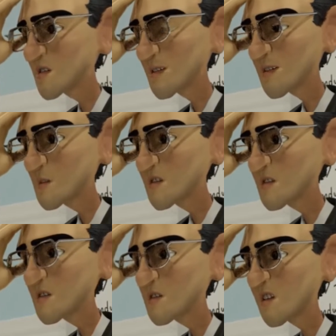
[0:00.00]
Remember,
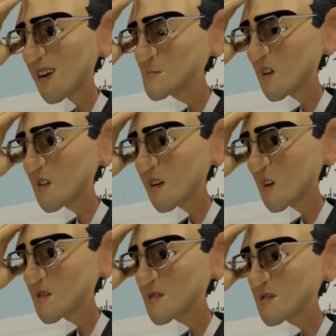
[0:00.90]
tables of
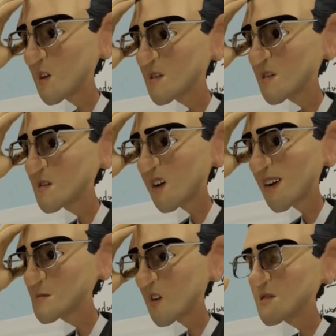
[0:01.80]
hearts versus
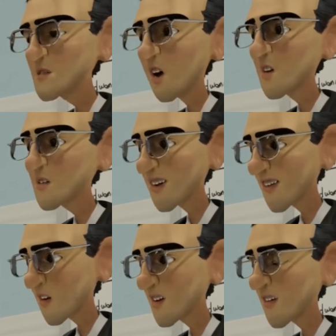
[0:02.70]
tables of stones, 2
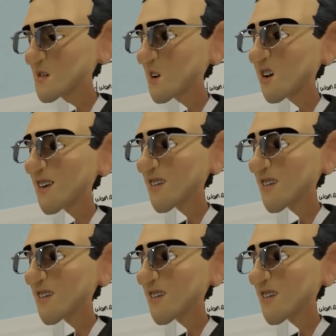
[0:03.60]
Corinthians 3.